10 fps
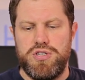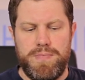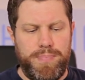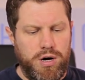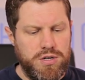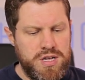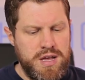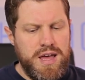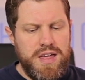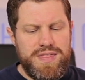support
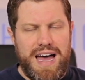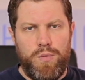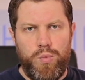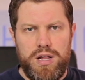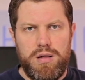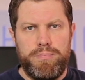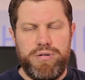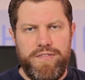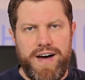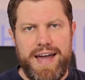that will
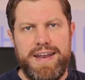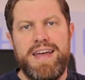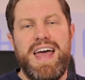provide.